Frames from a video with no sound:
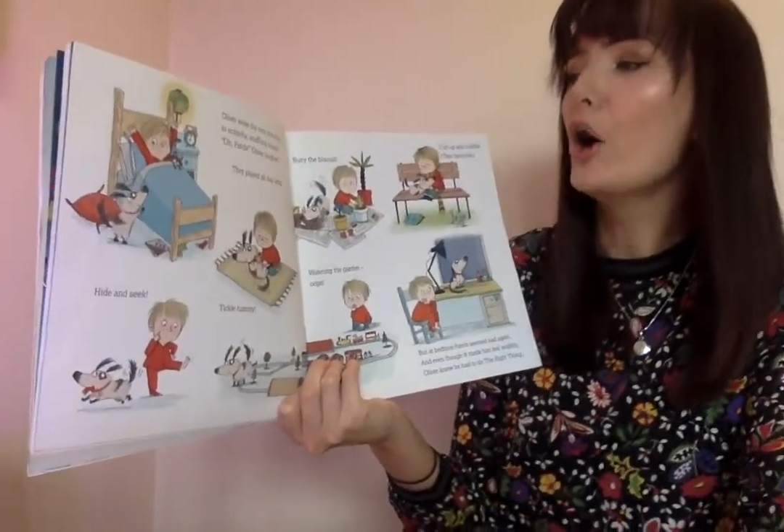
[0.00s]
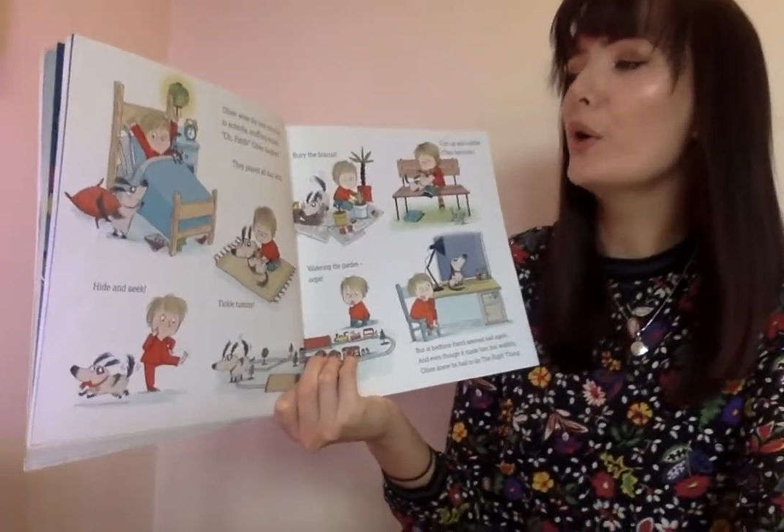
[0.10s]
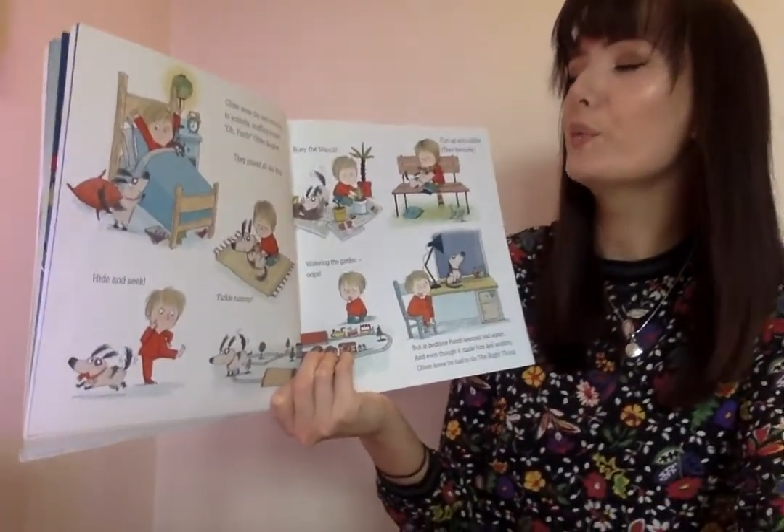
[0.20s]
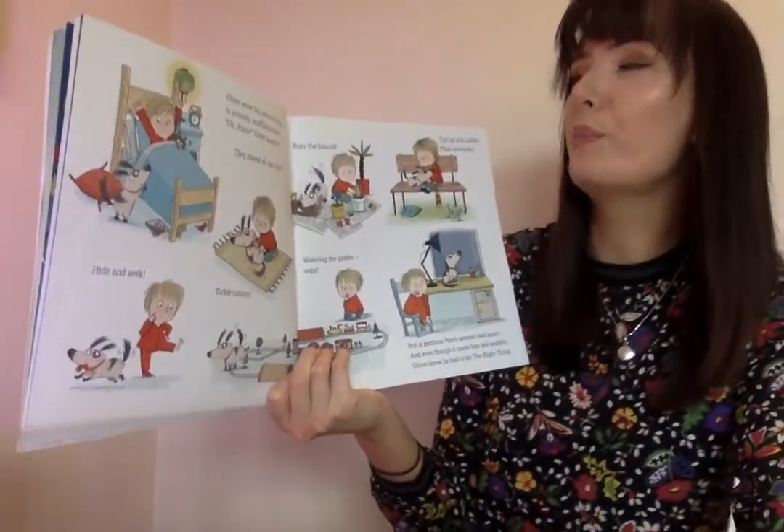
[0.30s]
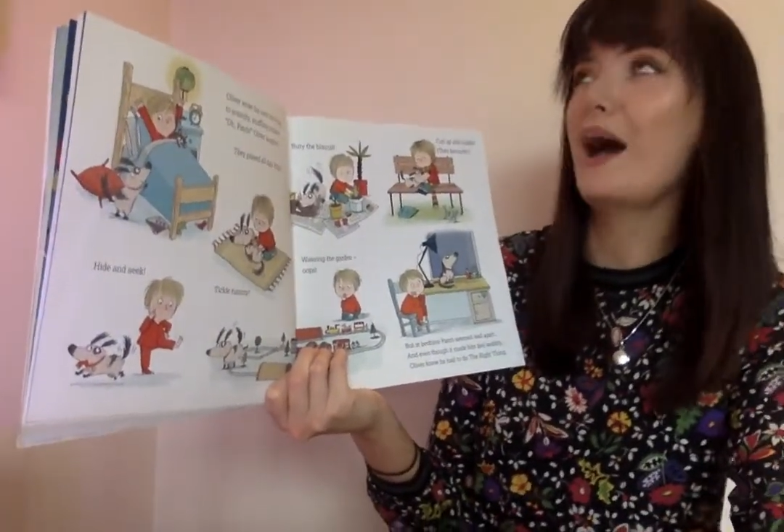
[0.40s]

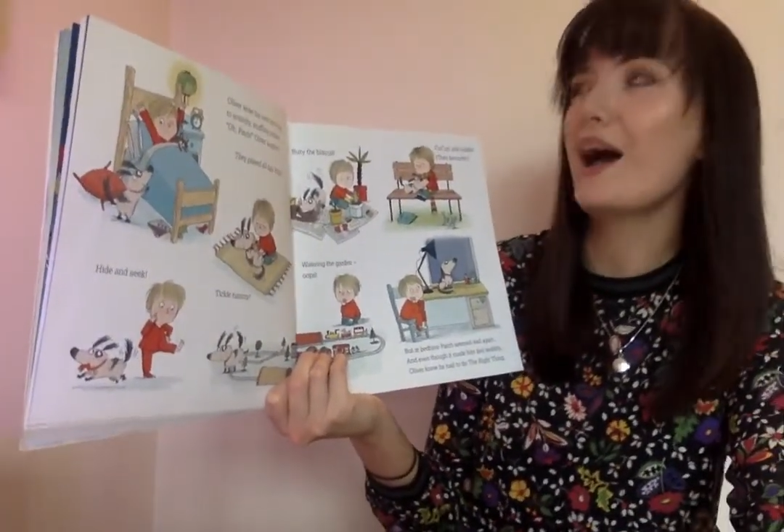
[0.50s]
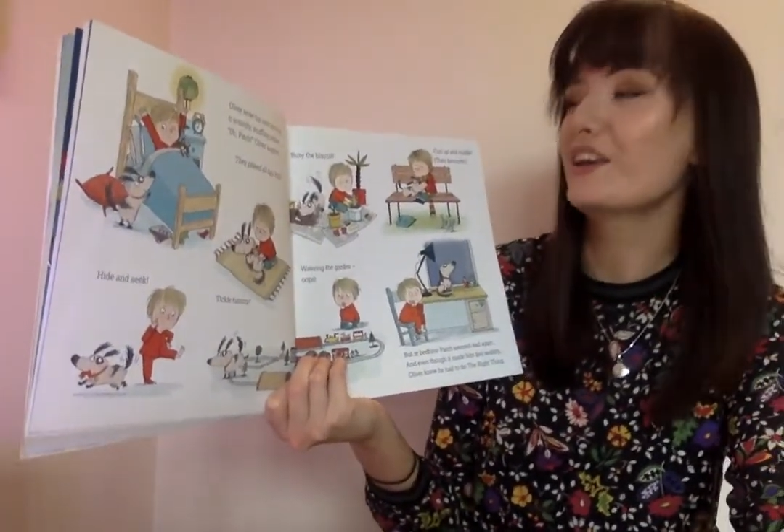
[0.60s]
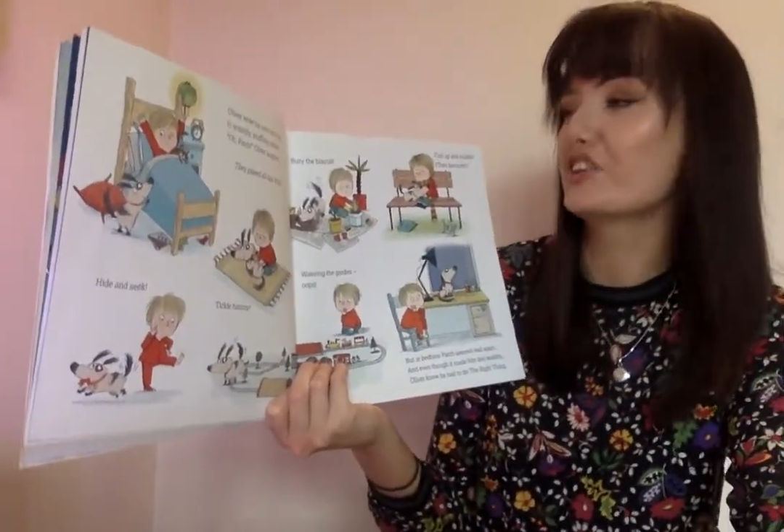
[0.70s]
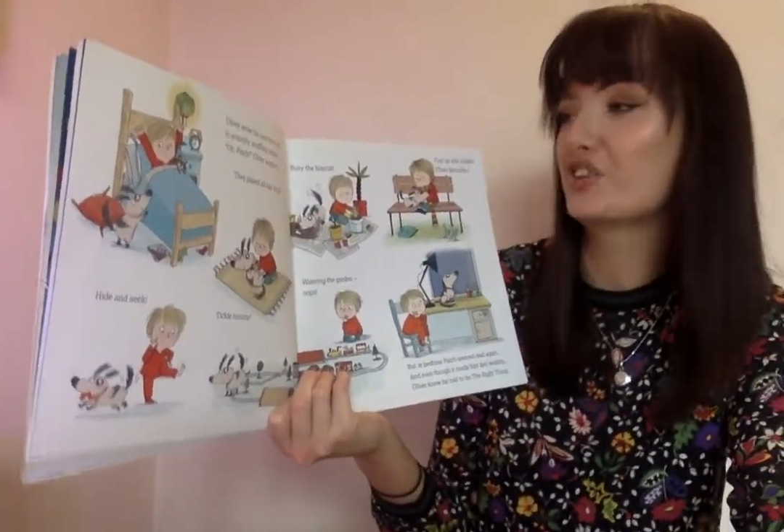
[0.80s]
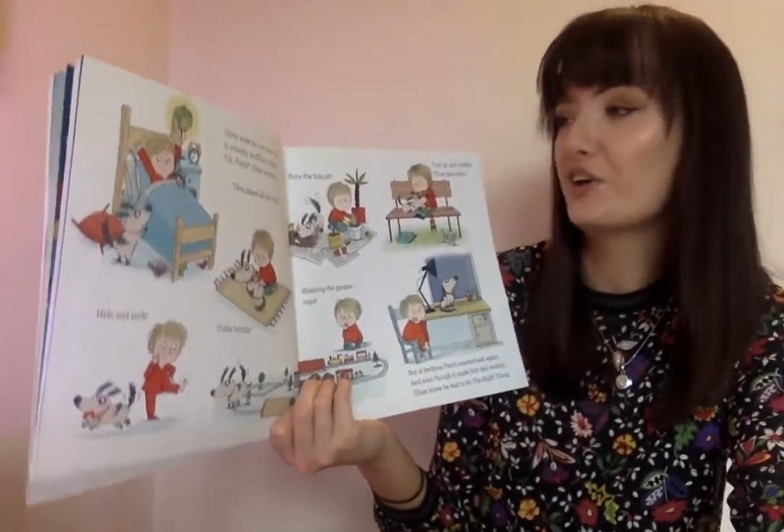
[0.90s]
Oh,
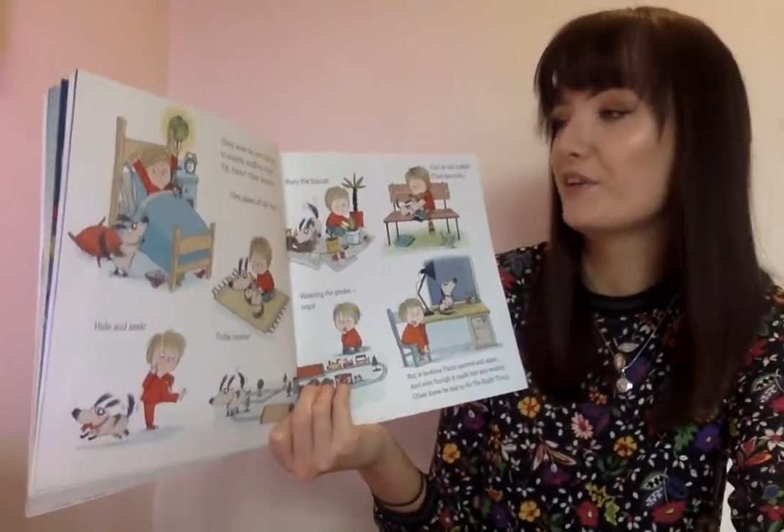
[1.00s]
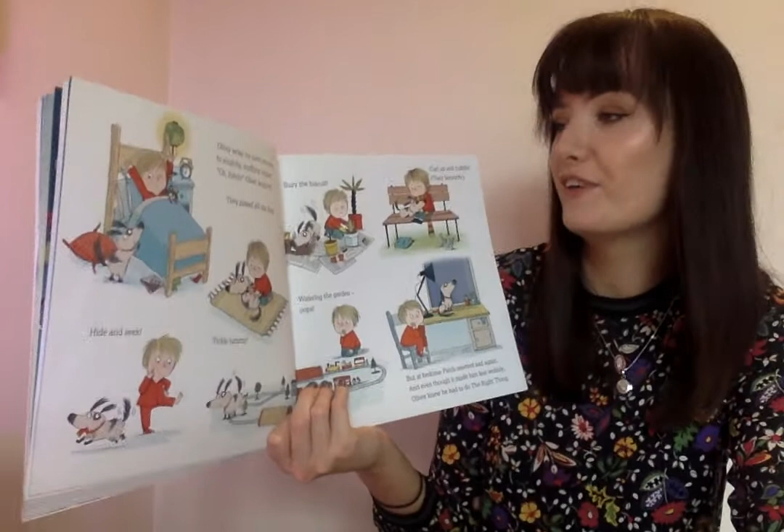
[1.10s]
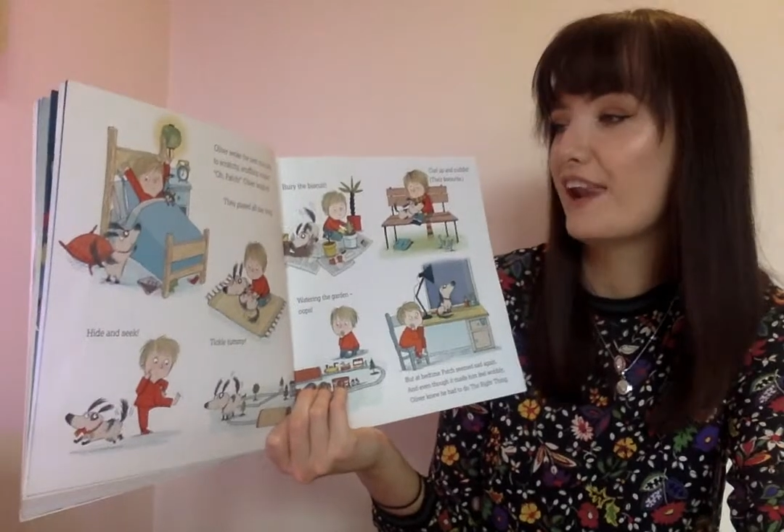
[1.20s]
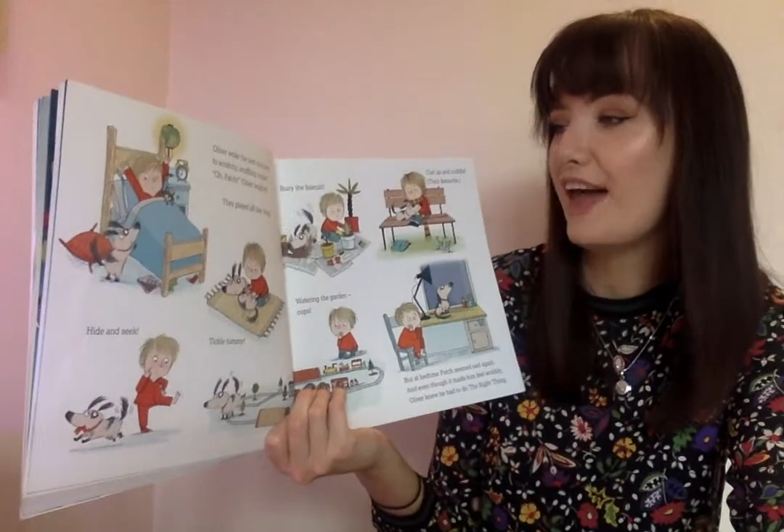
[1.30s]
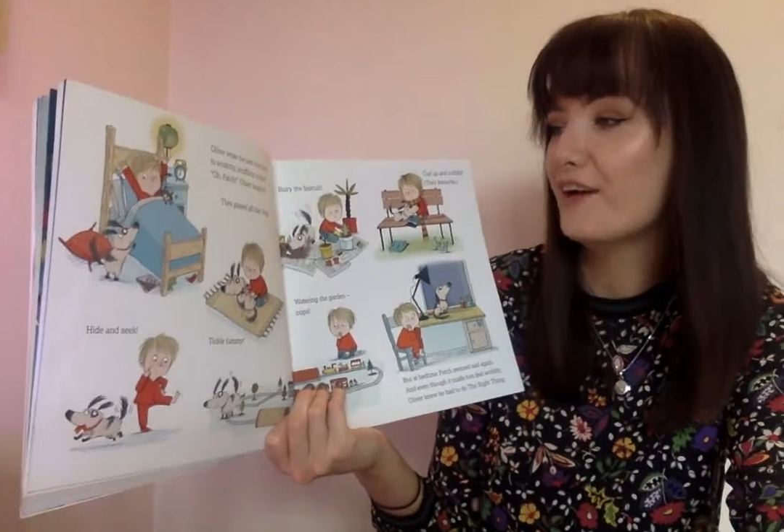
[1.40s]
Patch,
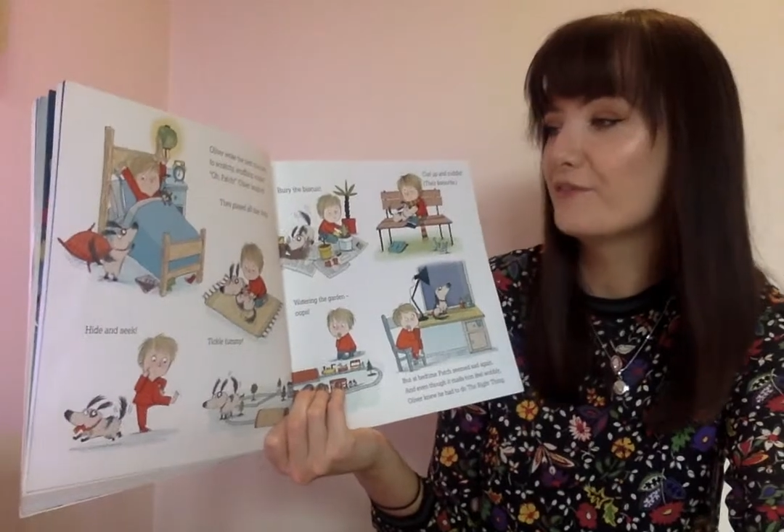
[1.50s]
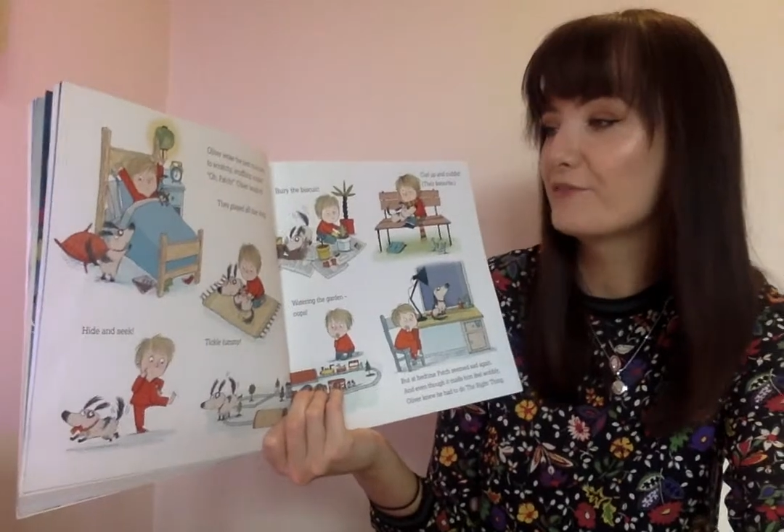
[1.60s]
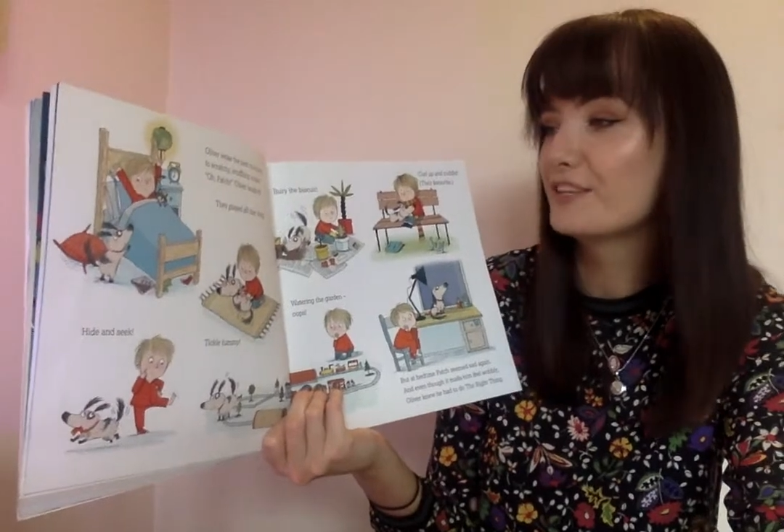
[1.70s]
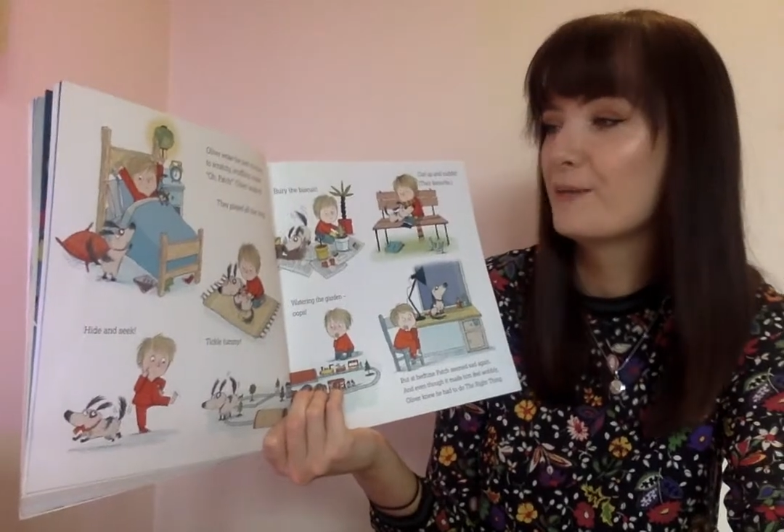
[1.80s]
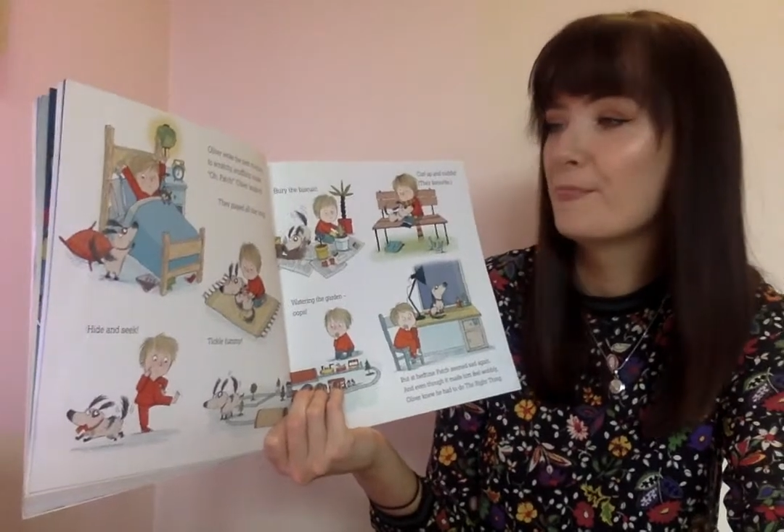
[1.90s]
Oliver laughed.